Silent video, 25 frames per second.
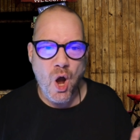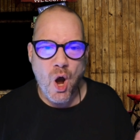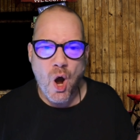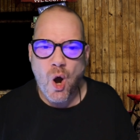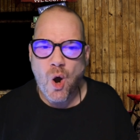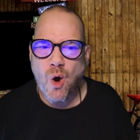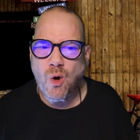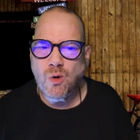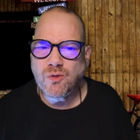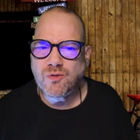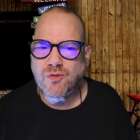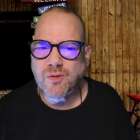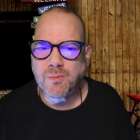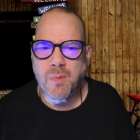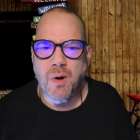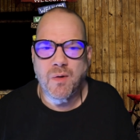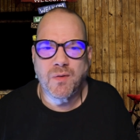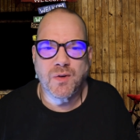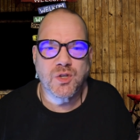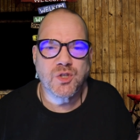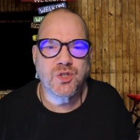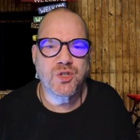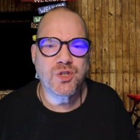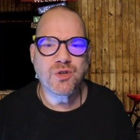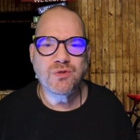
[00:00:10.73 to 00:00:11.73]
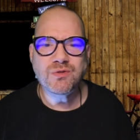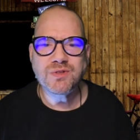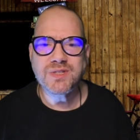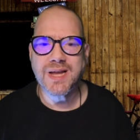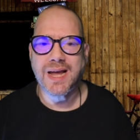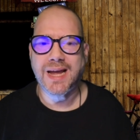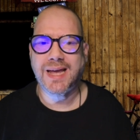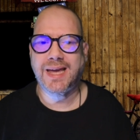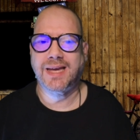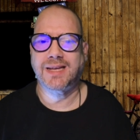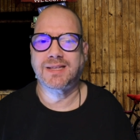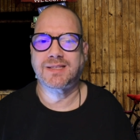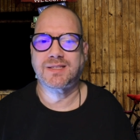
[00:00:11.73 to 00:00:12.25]
honed from over two
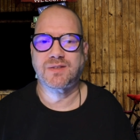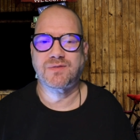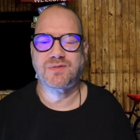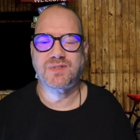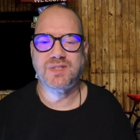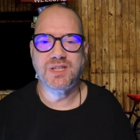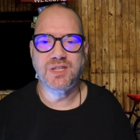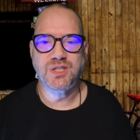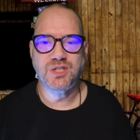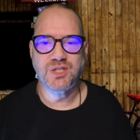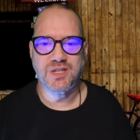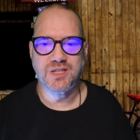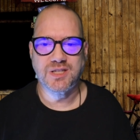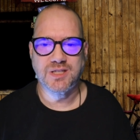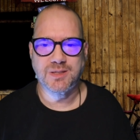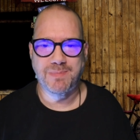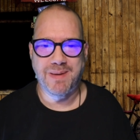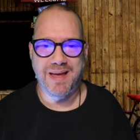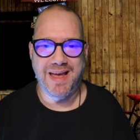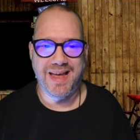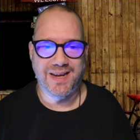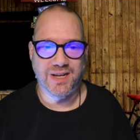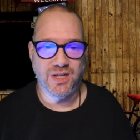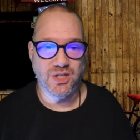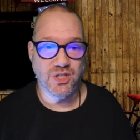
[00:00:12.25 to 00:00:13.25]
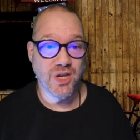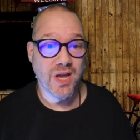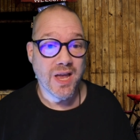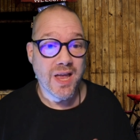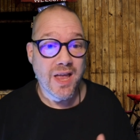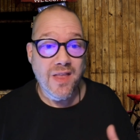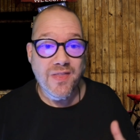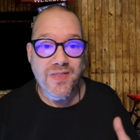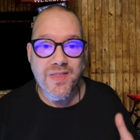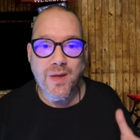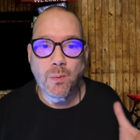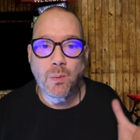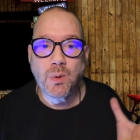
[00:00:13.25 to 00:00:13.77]
decades of teaching Spanish
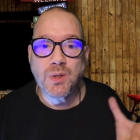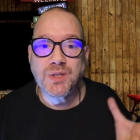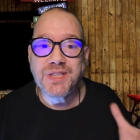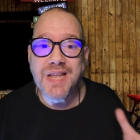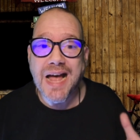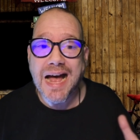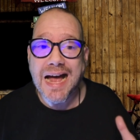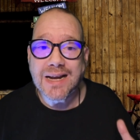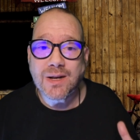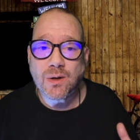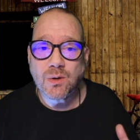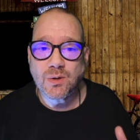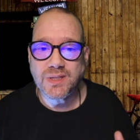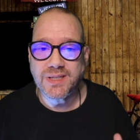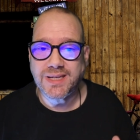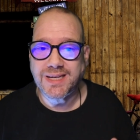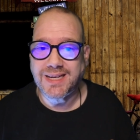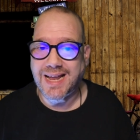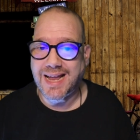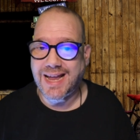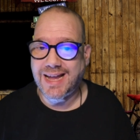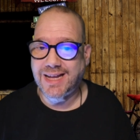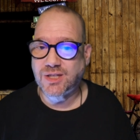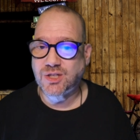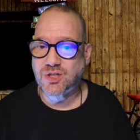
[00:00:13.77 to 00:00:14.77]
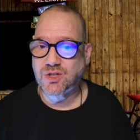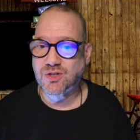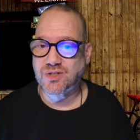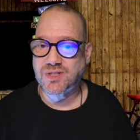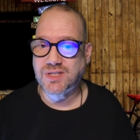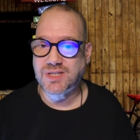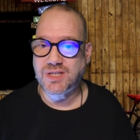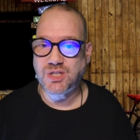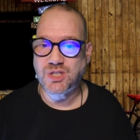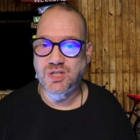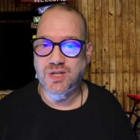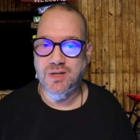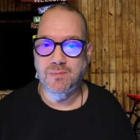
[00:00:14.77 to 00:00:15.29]
that will not only enhance your
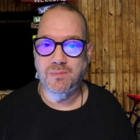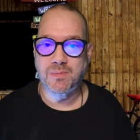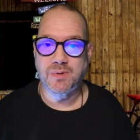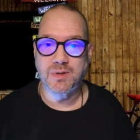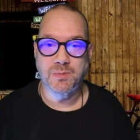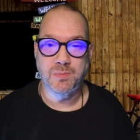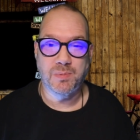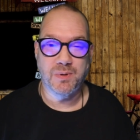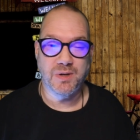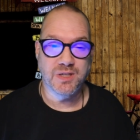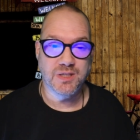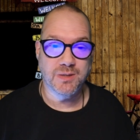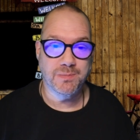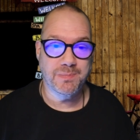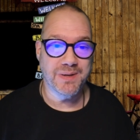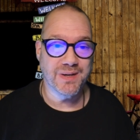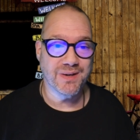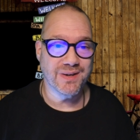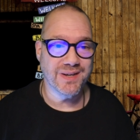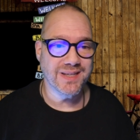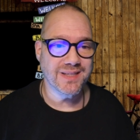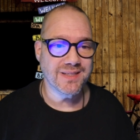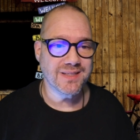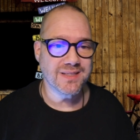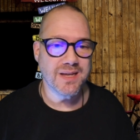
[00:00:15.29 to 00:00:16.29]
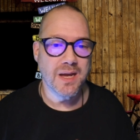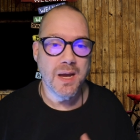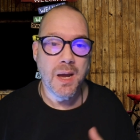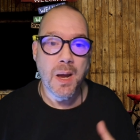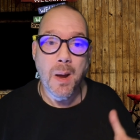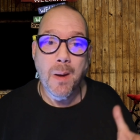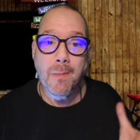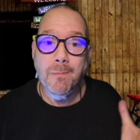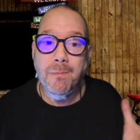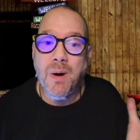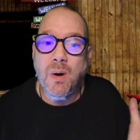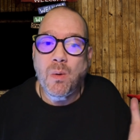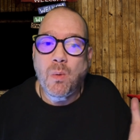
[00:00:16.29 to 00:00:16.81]
teaching experience,
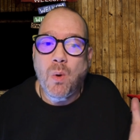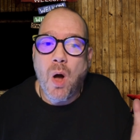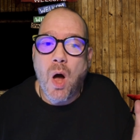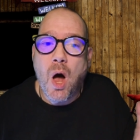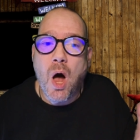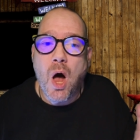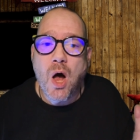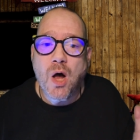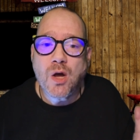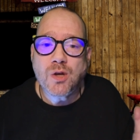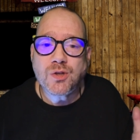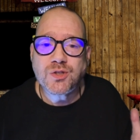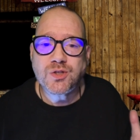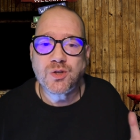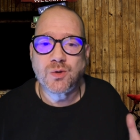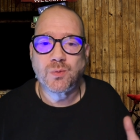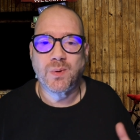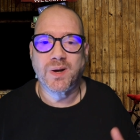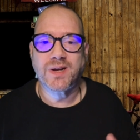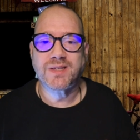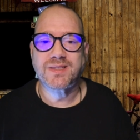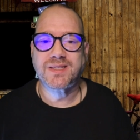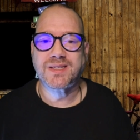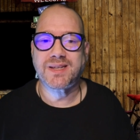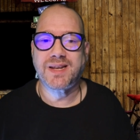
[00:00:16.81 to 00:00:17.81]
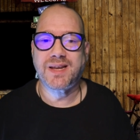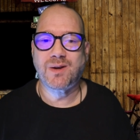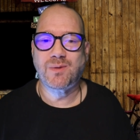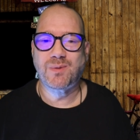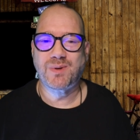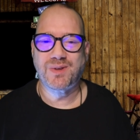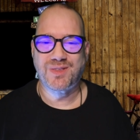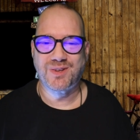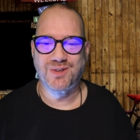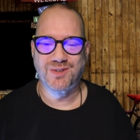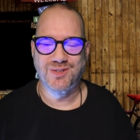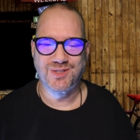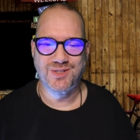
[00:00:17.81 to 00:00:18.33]
but will also resonate
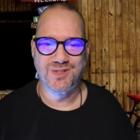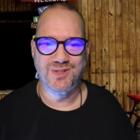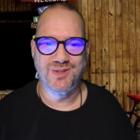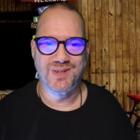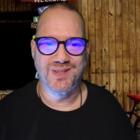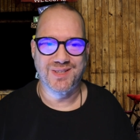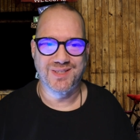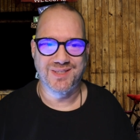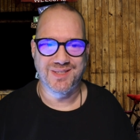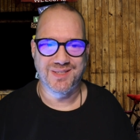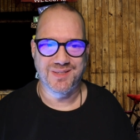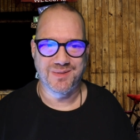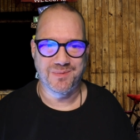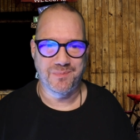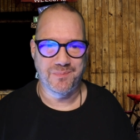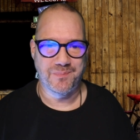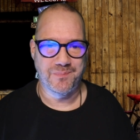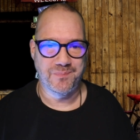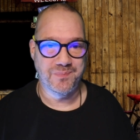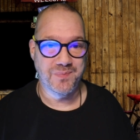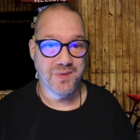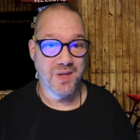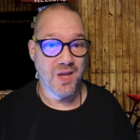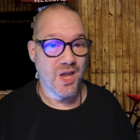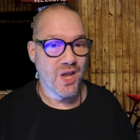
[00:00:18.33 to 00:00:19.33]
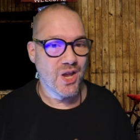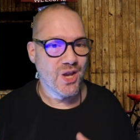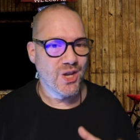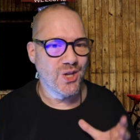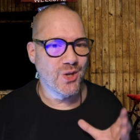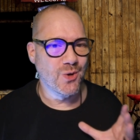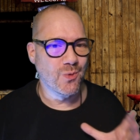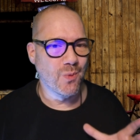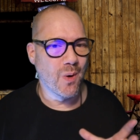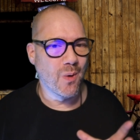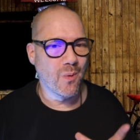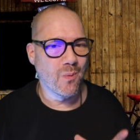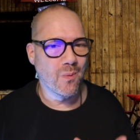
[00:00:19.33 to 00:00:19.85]
with your students.
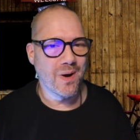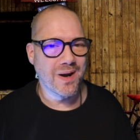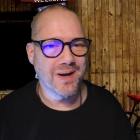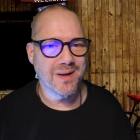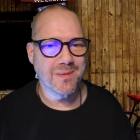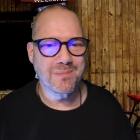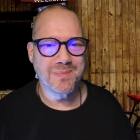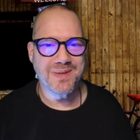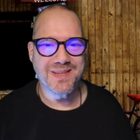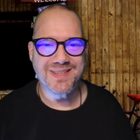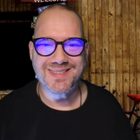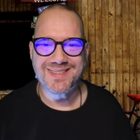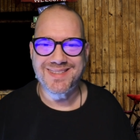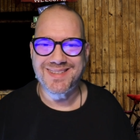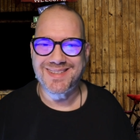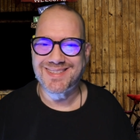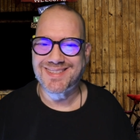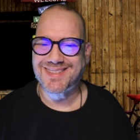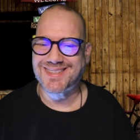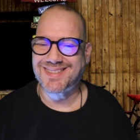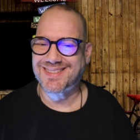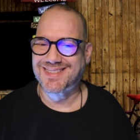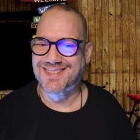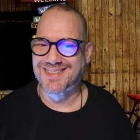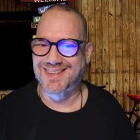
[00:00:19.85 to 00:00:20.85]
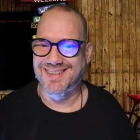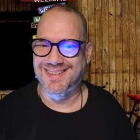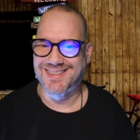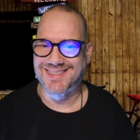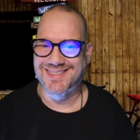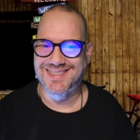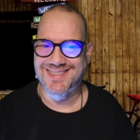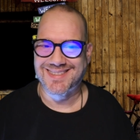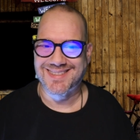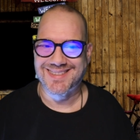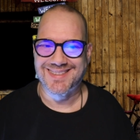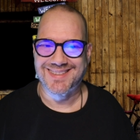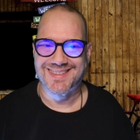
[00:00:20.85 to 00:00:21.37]
You won't want to miss these
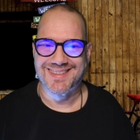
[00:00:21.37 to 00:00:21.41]
insights.